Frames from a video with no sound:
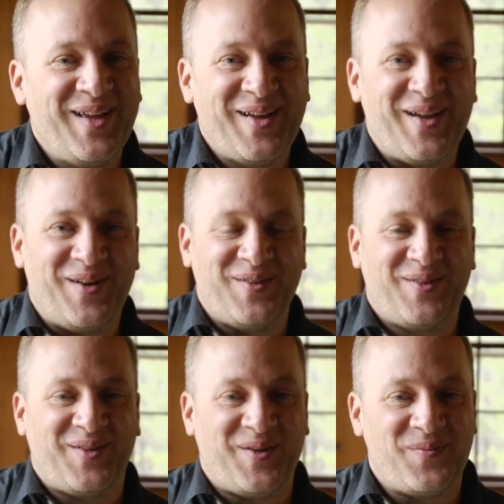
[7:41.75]
Yeah. And
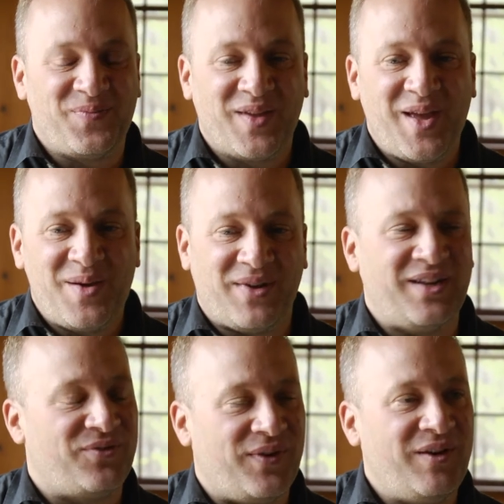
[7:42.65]
um,
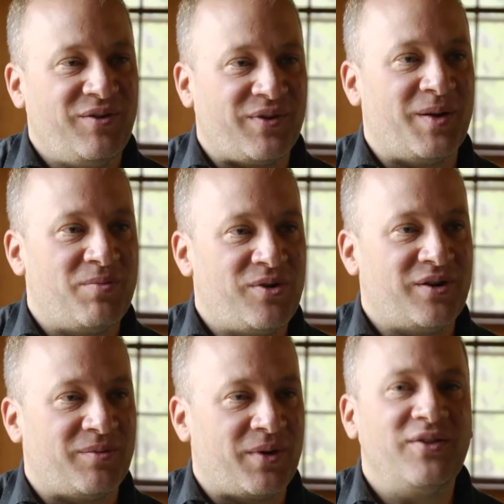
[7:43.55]
but it's very, very
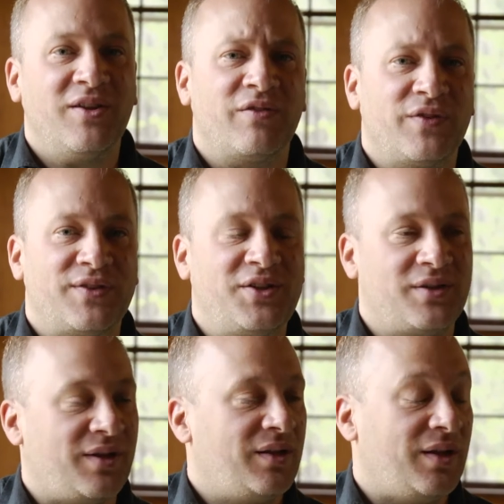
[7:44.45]
important because as a
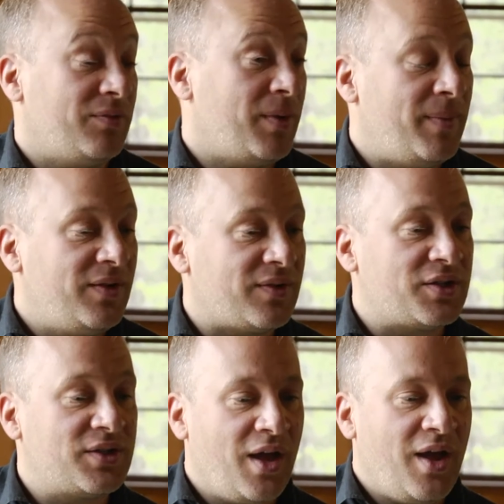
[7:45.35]
physician, that, that's my
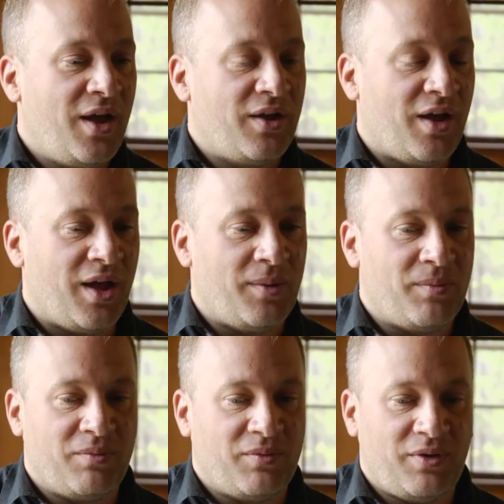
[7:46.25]
message.
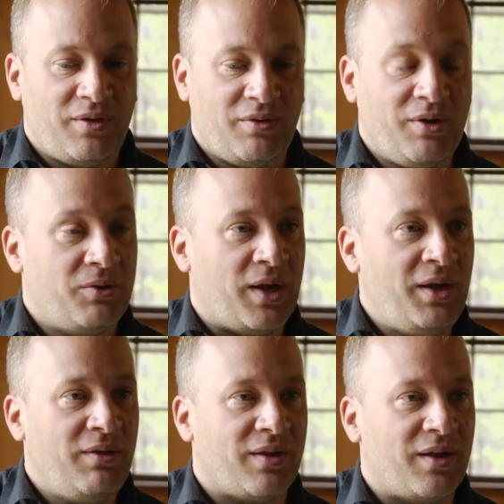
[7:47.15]
Um, you can do
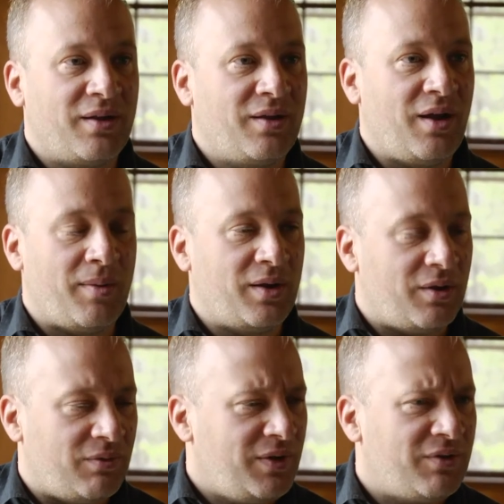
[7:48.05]
anything. Yeah. I
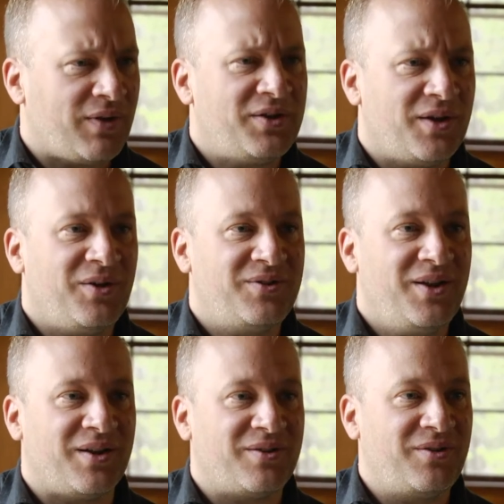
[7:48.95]
mean, you really write your own
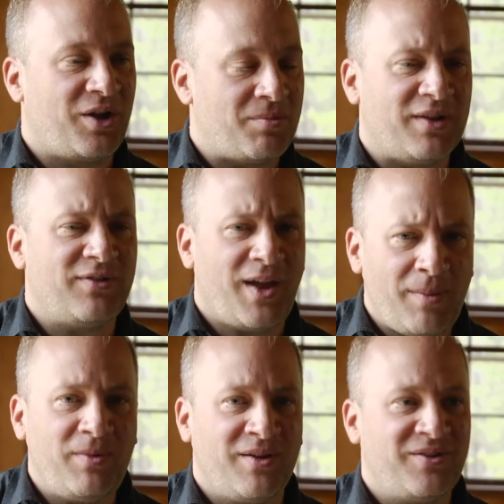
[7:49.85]
ticket. You can be as
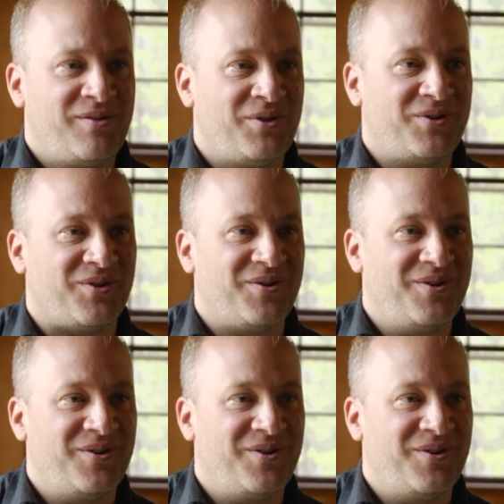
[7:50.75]
happy as you want to.